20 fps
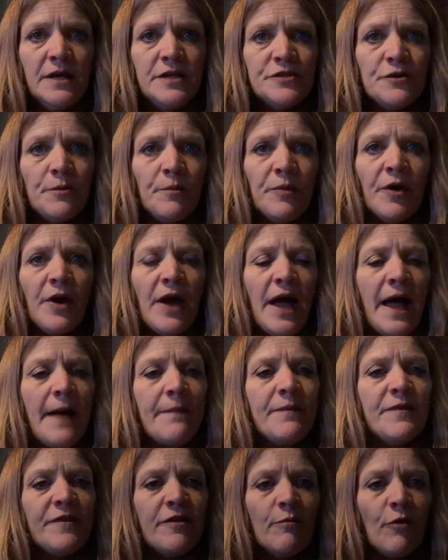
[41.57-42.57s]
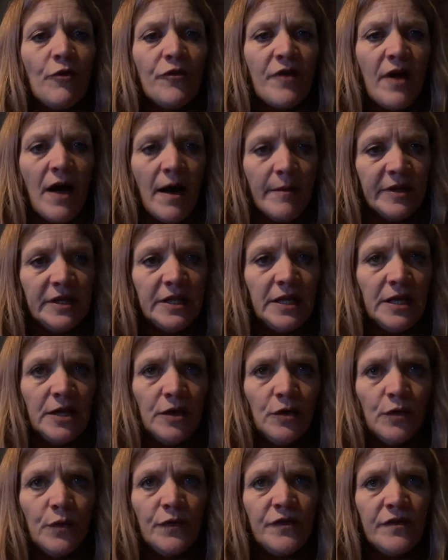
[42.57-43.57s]
So perhaps the most commonly
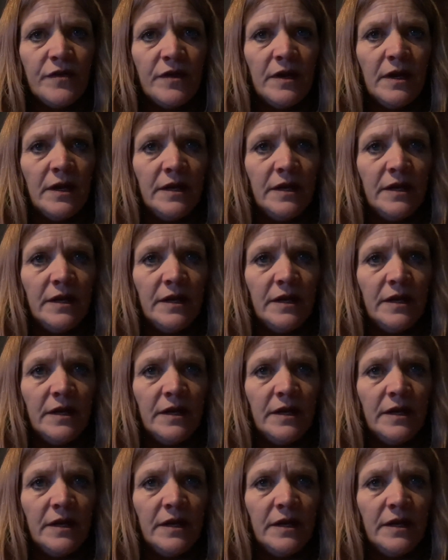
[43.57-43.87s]
used